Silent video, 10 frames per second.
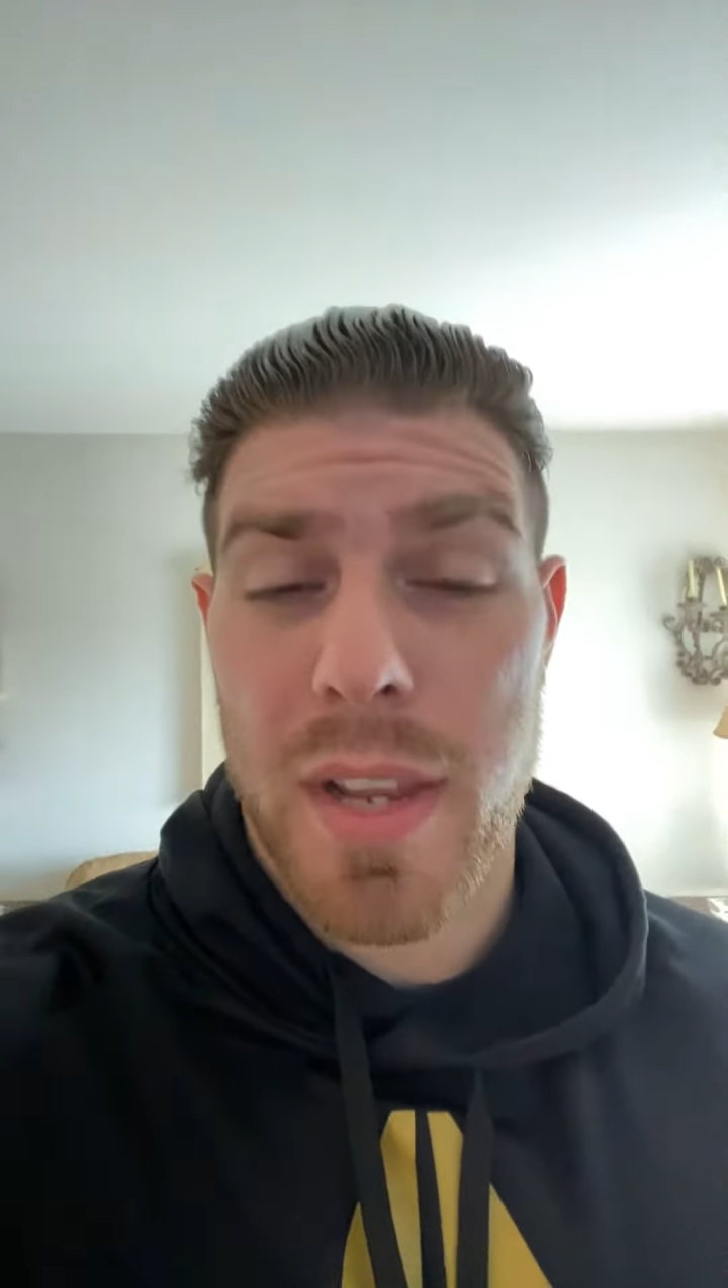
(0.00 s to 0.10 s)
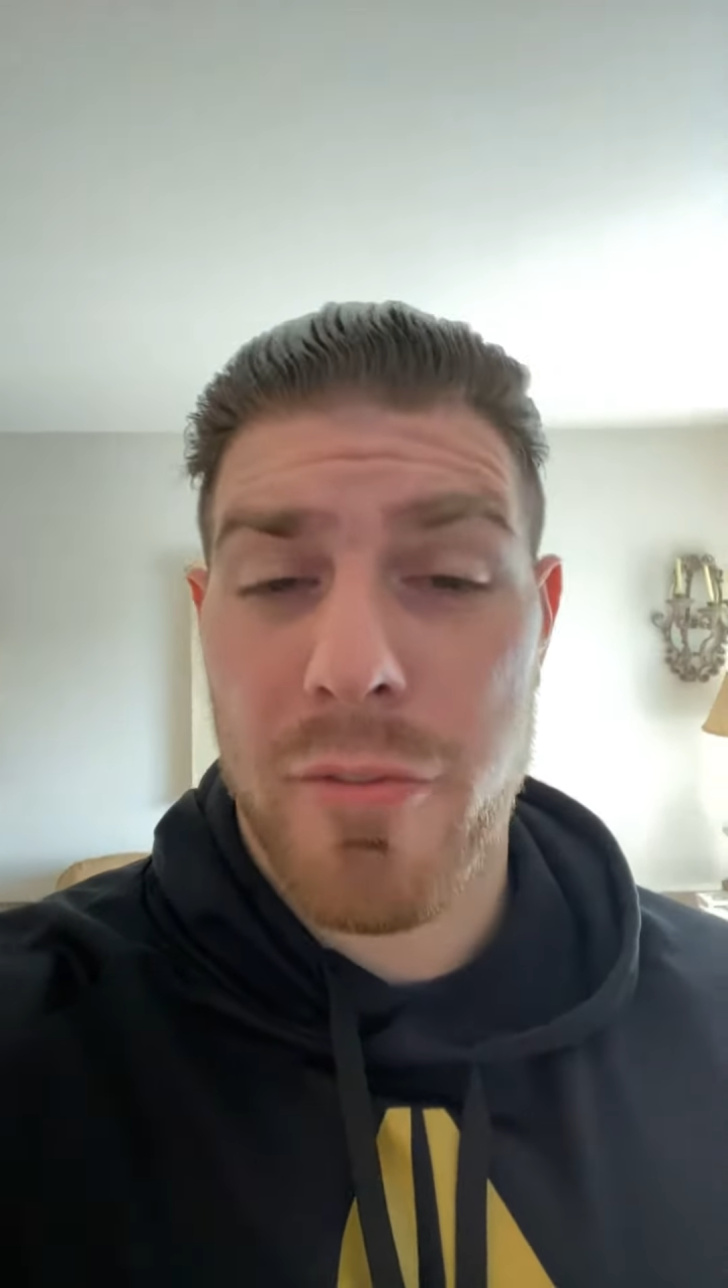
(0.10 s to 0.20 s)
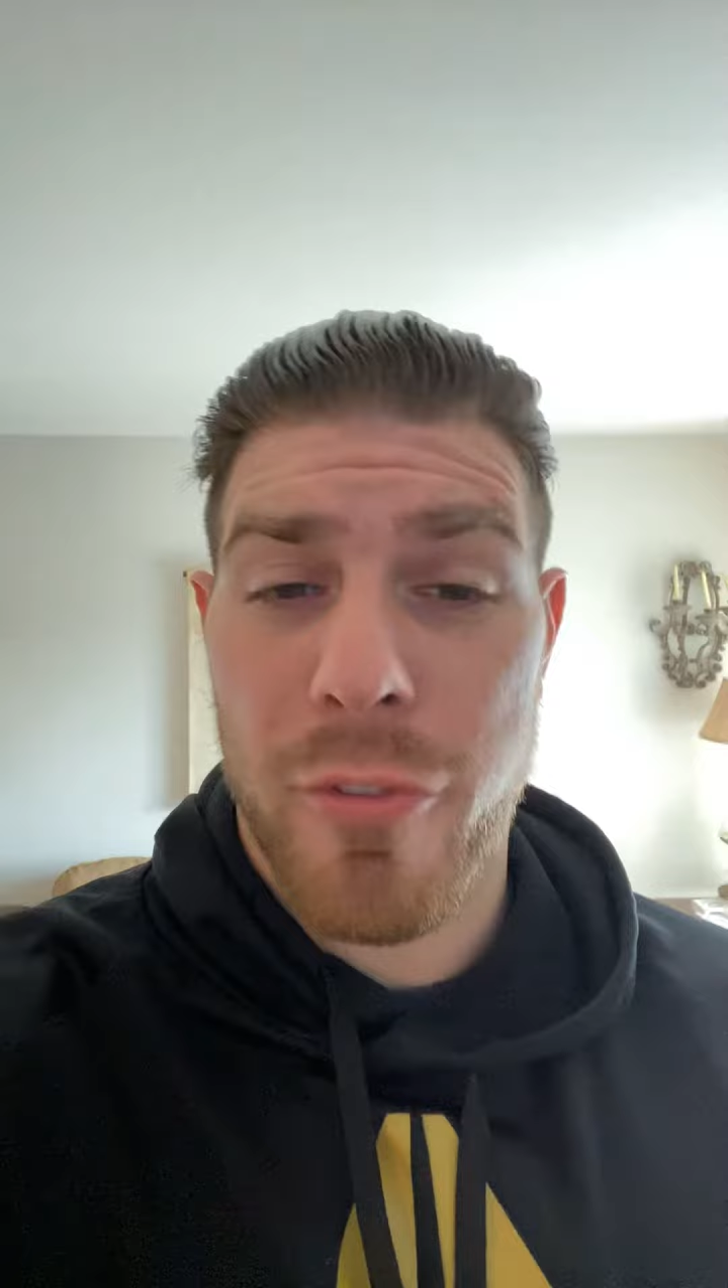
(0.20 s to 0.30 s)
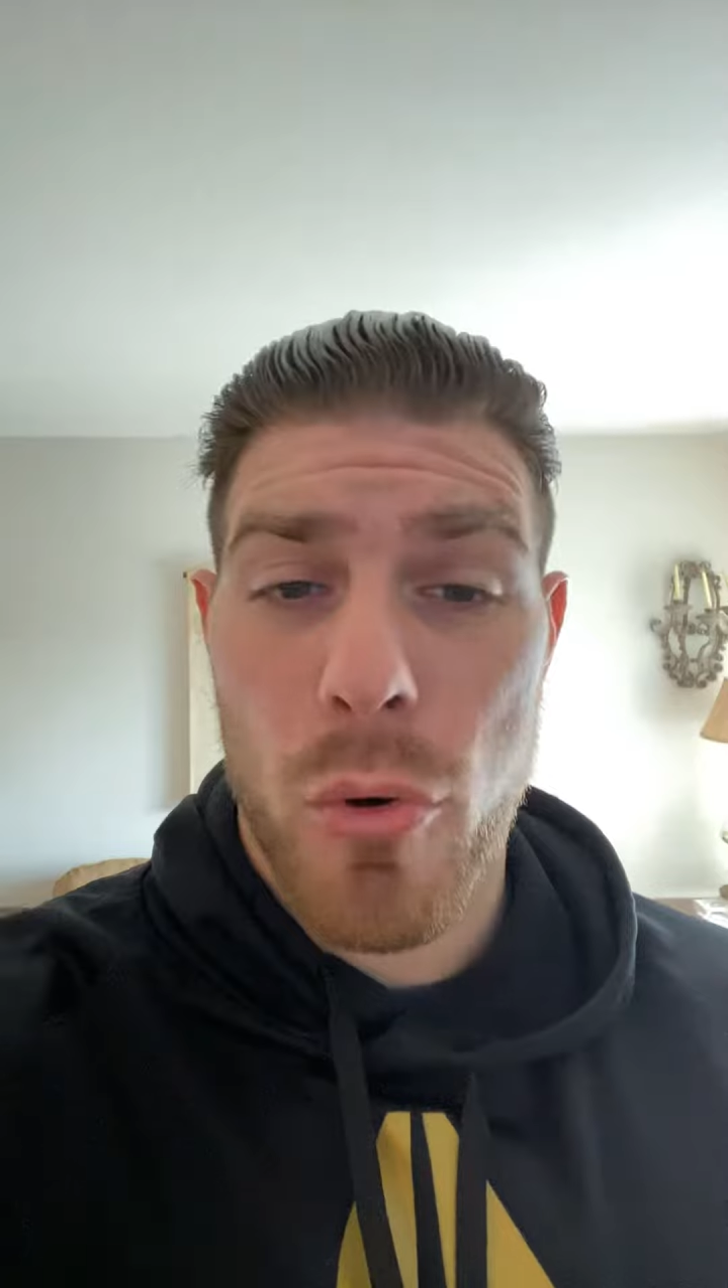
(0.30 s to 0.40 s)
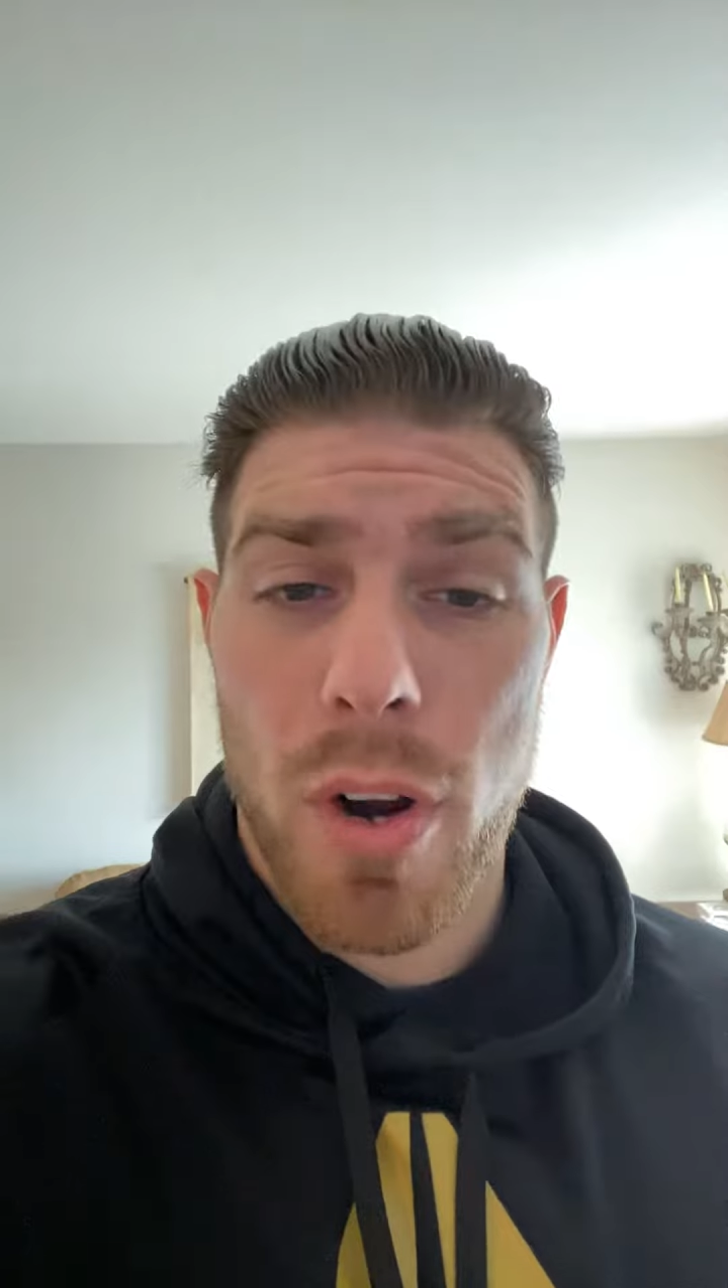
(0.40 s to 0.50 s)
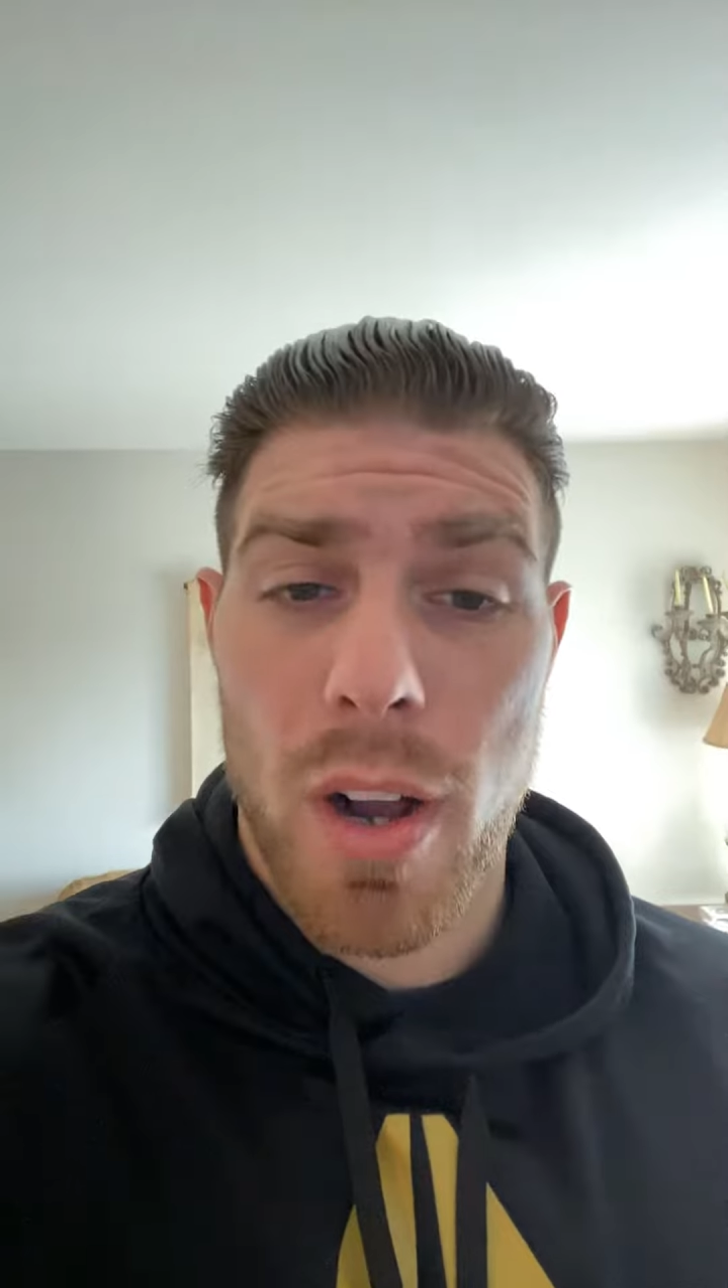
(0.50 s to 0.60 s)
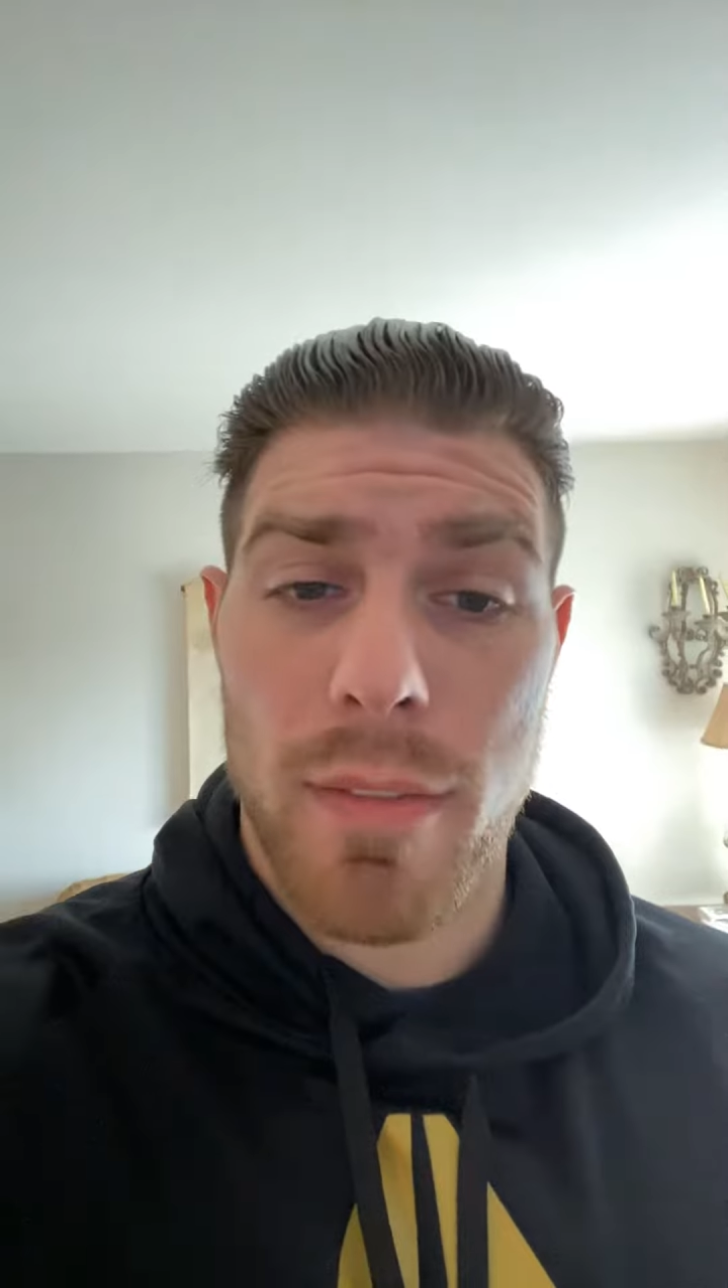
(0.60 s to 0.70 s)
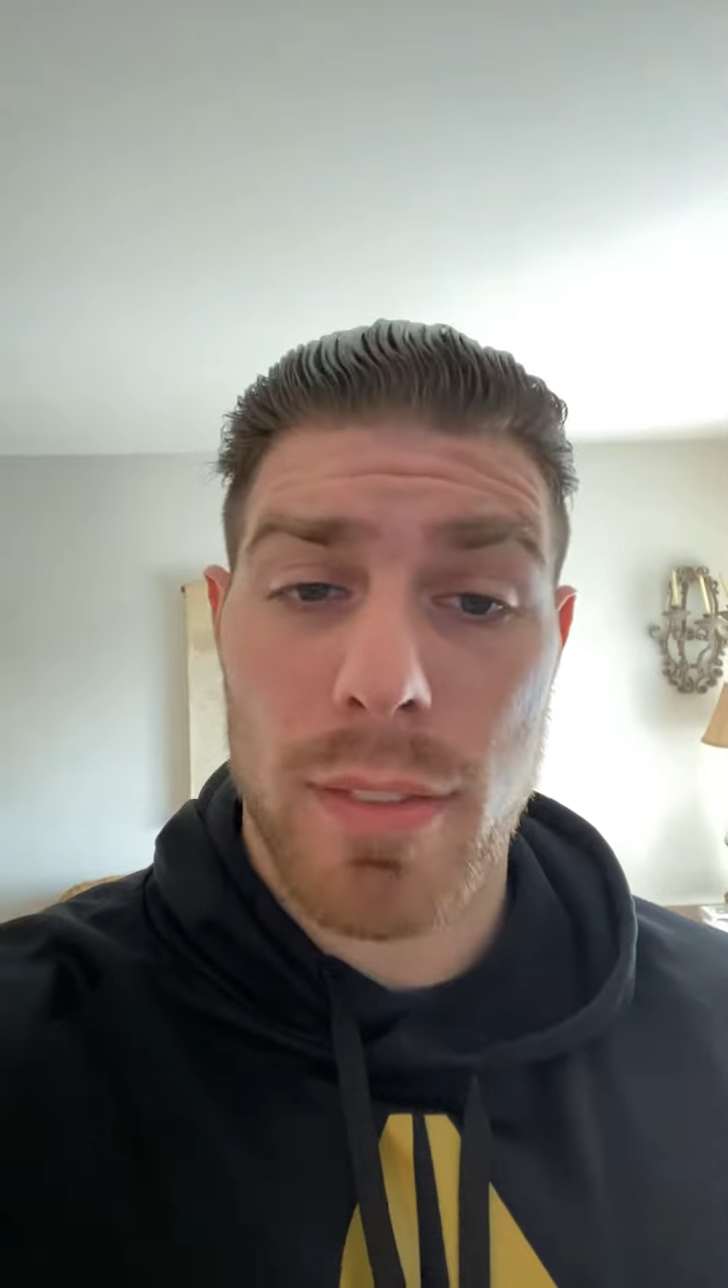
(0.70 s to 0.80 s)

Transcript: four of